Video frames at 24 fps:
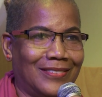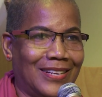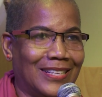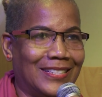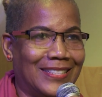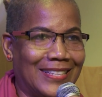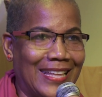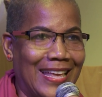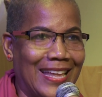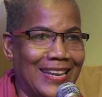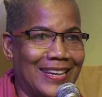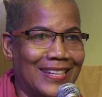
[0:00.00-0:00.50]

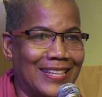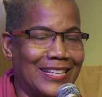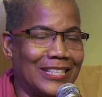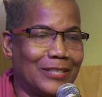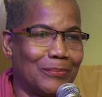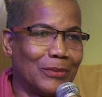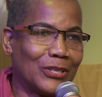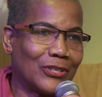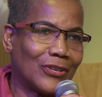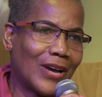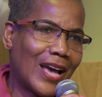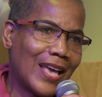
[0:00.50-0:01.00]
let's end this,
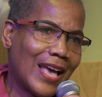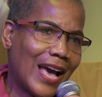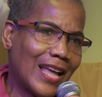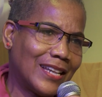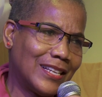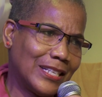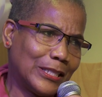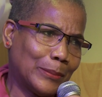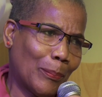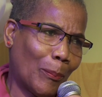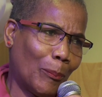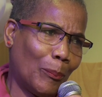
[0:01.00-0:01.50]
because I had
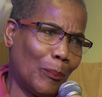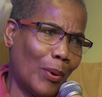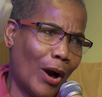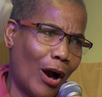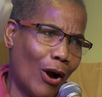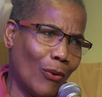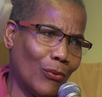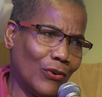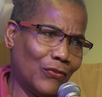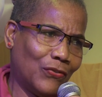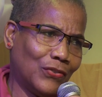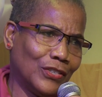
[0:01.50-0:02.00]
this
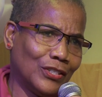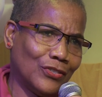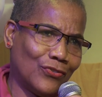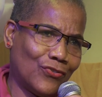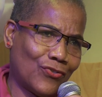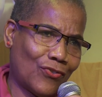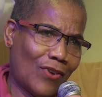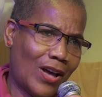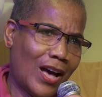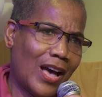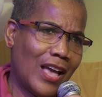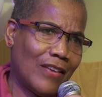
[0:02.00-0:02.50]
powerful
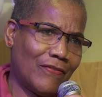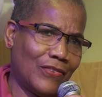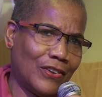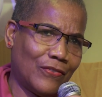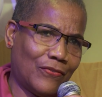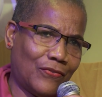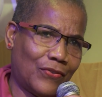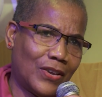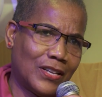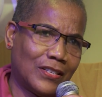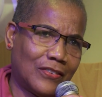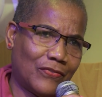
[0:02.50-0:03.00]
drive in
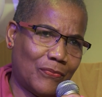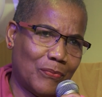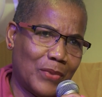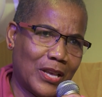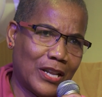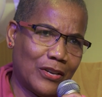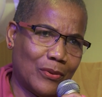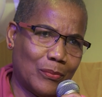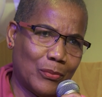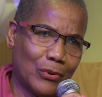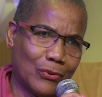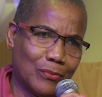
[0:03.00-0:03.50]
front of me
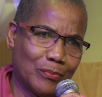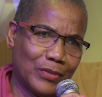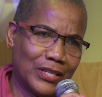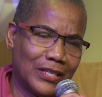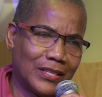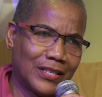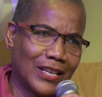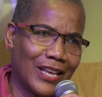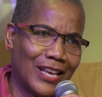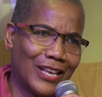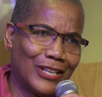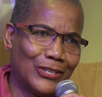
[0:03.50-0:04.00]
at the
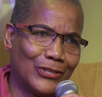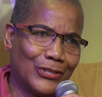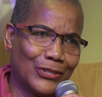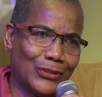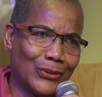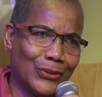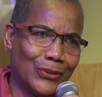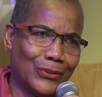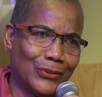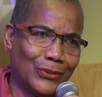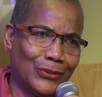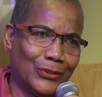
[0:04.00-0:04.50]
moment to
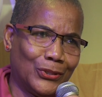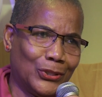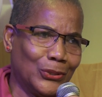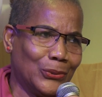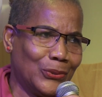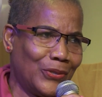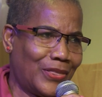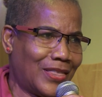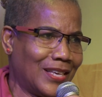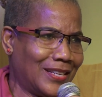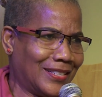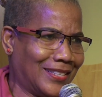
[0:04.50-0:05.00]

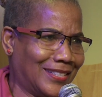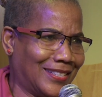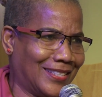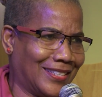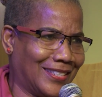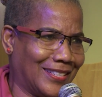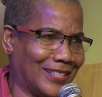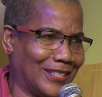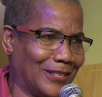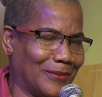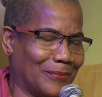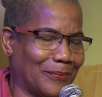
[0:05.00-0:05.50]
do
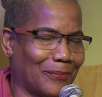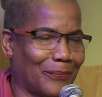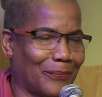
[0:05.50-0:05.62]
this.